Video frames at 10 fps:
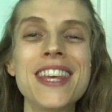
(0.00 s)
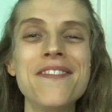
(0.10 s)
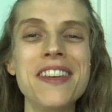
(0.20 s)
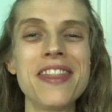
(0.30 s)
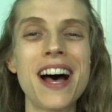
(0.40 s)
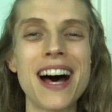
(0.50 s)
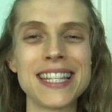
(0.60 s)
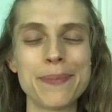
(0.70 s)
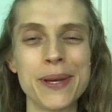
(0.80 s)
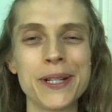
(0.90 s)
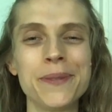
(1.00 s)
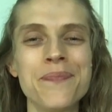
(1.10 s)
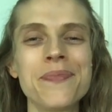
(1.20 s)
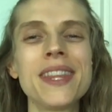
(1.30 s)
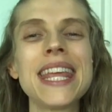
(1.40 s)
leaving the hospital,
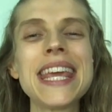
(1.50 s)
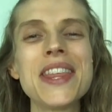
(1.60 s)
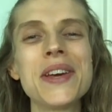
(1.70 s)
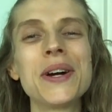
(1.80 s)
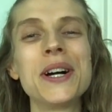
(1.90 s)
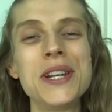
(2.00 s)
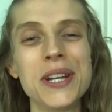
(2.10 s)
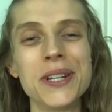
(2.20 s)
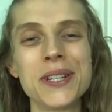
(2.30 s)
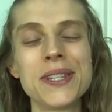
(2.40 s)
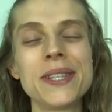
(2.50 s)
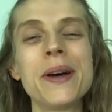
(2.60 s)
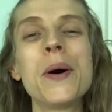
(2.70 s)
either a nurse